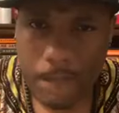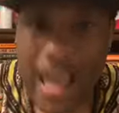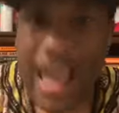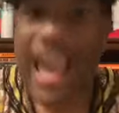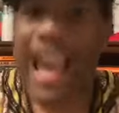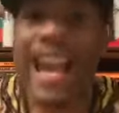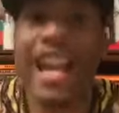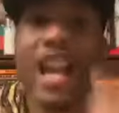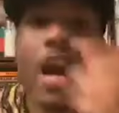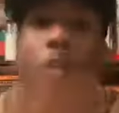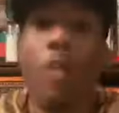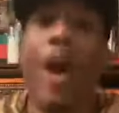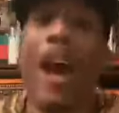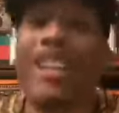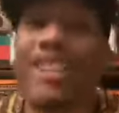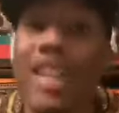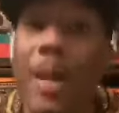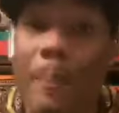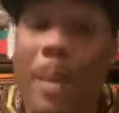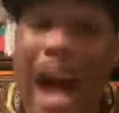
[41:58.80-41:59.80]
And the
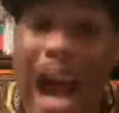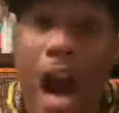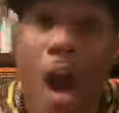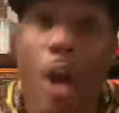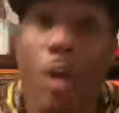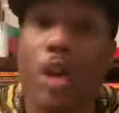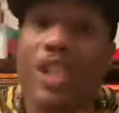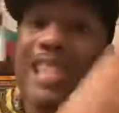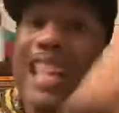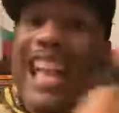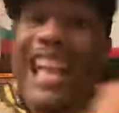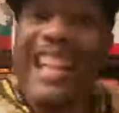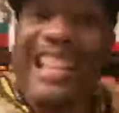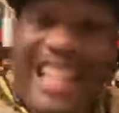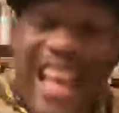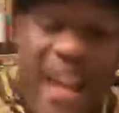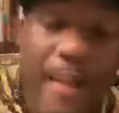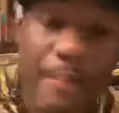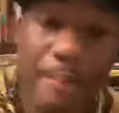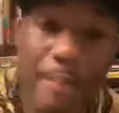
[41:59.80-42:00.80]
Western powers
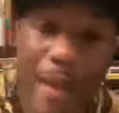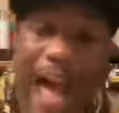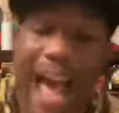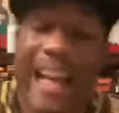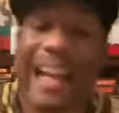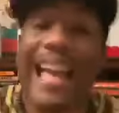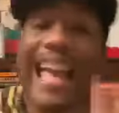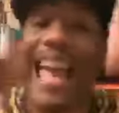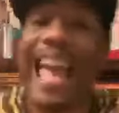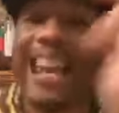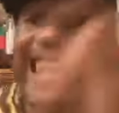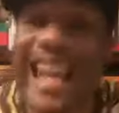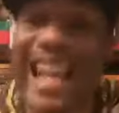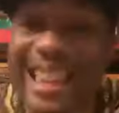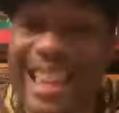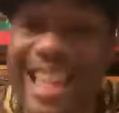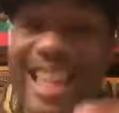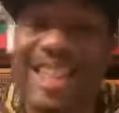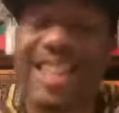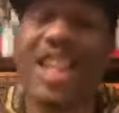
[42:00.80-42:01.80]
sit back and
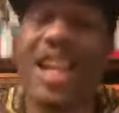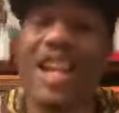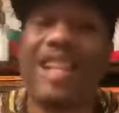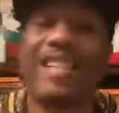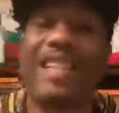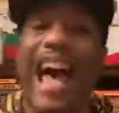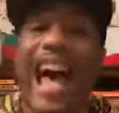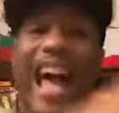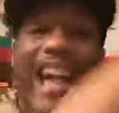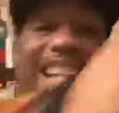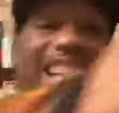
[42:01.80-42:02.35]
let the genocide